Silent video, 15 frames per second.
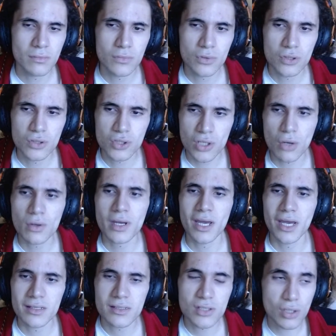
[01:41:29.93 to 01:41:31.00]

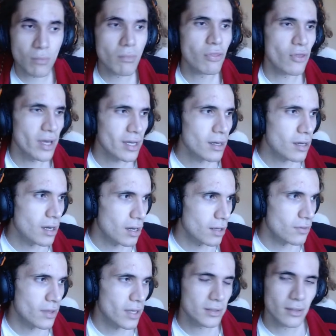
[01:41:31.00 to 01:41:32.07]
showcase something at
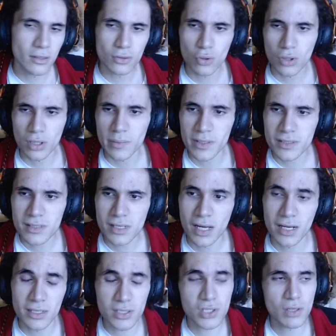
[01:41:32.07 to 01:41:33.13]
the end of the tournament, at
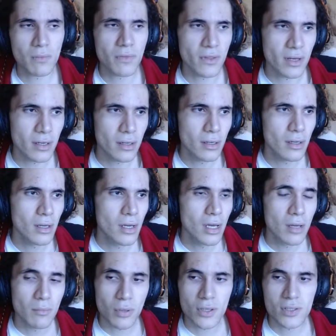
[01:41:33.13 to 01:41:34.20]
least something,
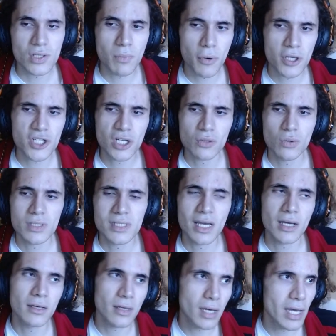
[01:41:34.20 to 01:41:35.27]
because the project would
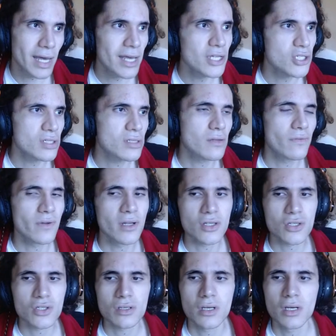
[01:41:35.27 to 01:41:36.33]
take ages to
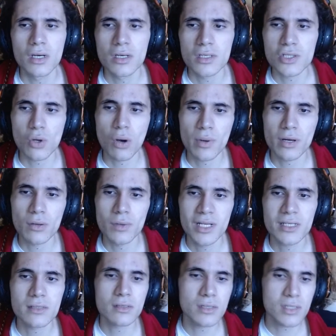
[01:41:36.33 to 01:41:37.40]
finish. So I want to
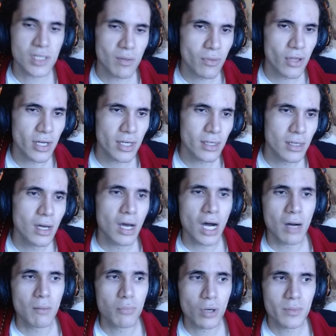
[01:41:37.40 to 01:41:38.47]
release something
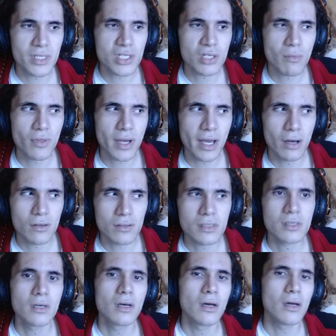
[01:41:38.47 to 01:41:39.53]
and promise something else
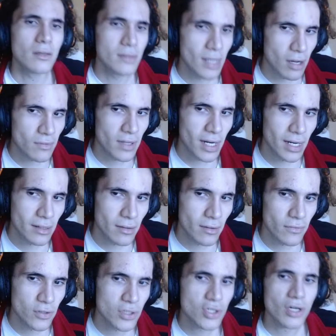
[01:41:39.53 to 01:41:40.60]
down the line in the
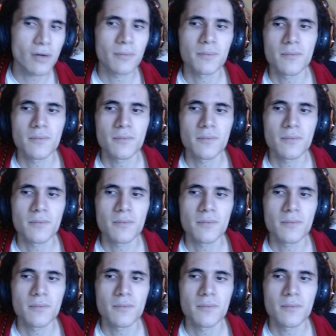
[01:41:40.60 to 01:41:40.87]
future,